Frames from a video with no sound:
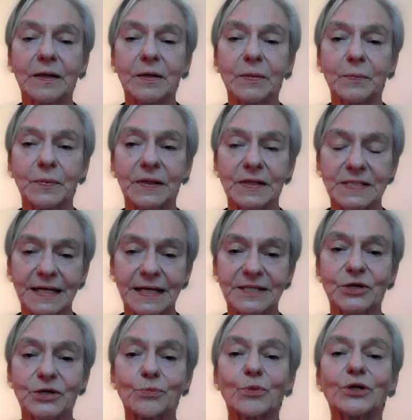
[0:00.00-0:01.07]
because I
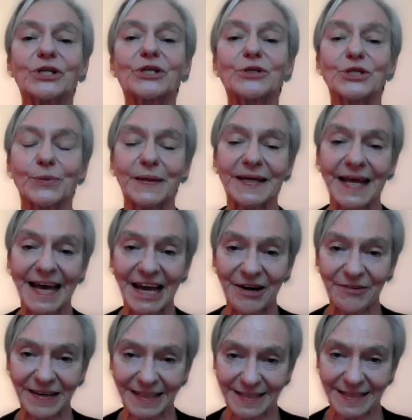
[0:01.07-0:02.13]
don't want you to
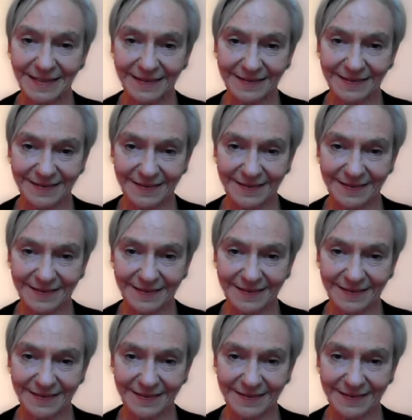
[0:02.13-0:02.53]
inherit